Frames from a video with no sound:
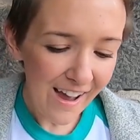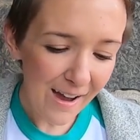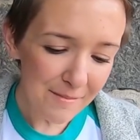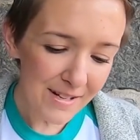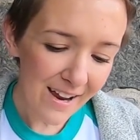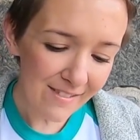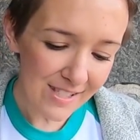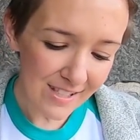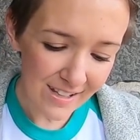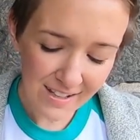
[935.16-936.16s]
I'm gonna have
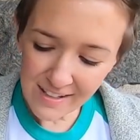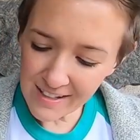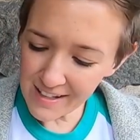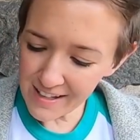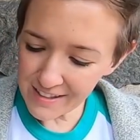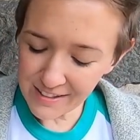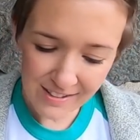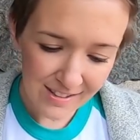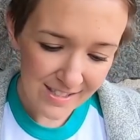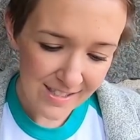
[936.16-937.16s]
to
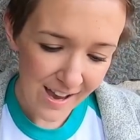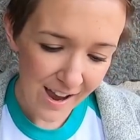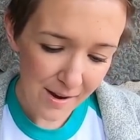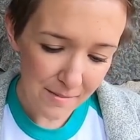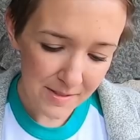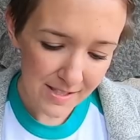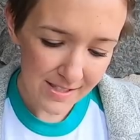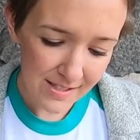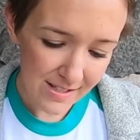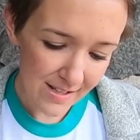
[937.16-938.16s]
look these up to
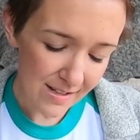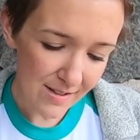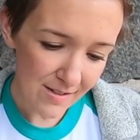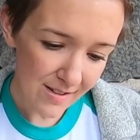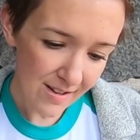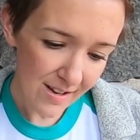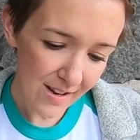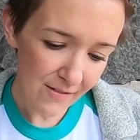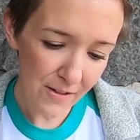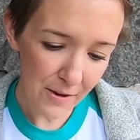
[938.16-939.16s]
see
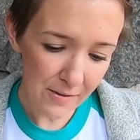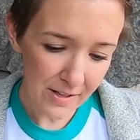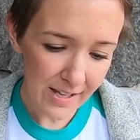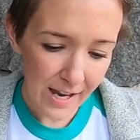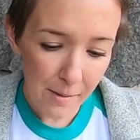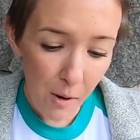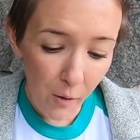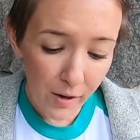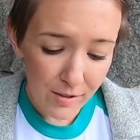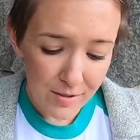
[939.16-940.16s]
if they're a game.
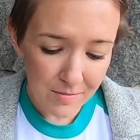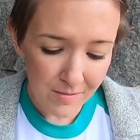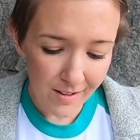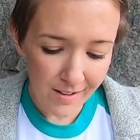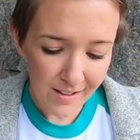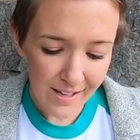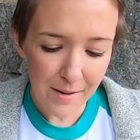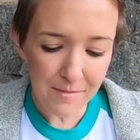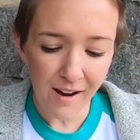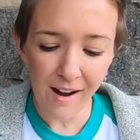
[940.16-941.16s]
Oh, here's
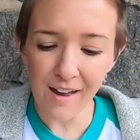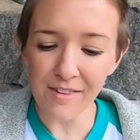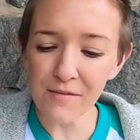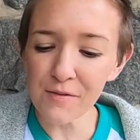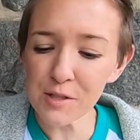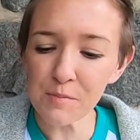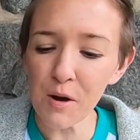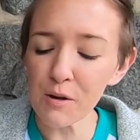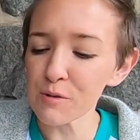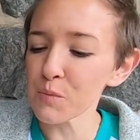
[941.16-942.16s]
Cape Cod, the
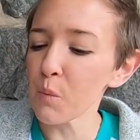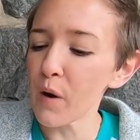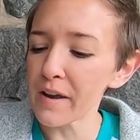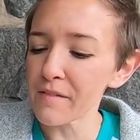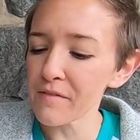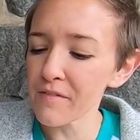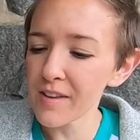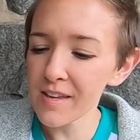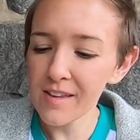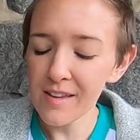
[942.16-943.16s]
fishmonger's wife.
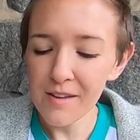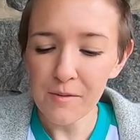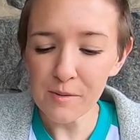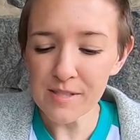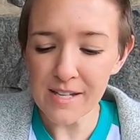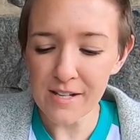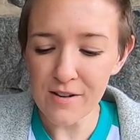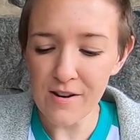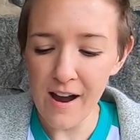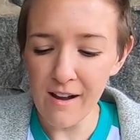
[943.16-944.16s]
We'll take
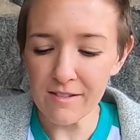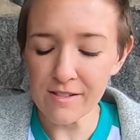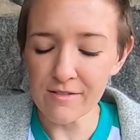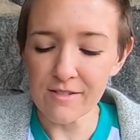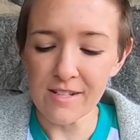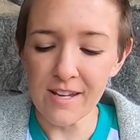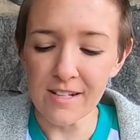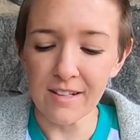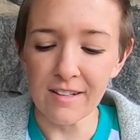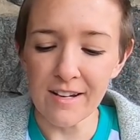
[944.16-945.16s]
her out so there's not
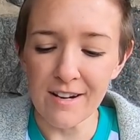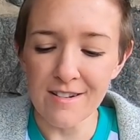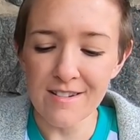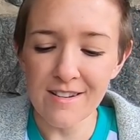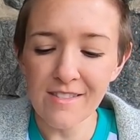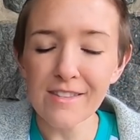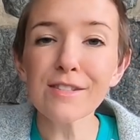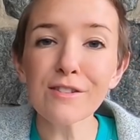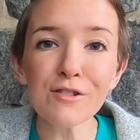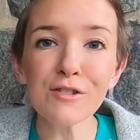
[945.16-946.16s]
a glare.
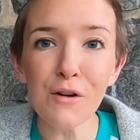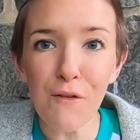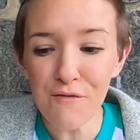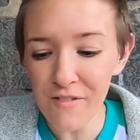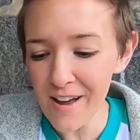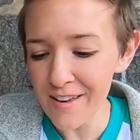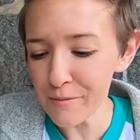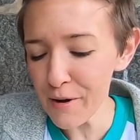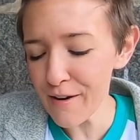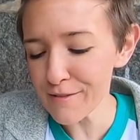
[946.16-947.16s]
These are so
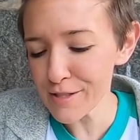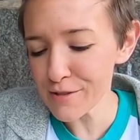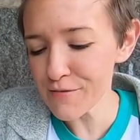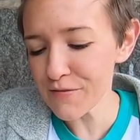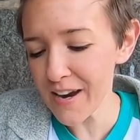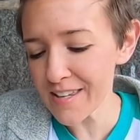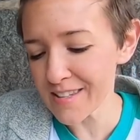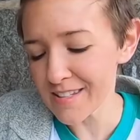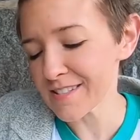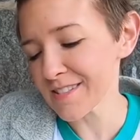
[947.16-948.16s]
fun. Wherever did you find
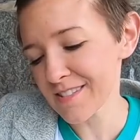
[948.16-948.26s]
these?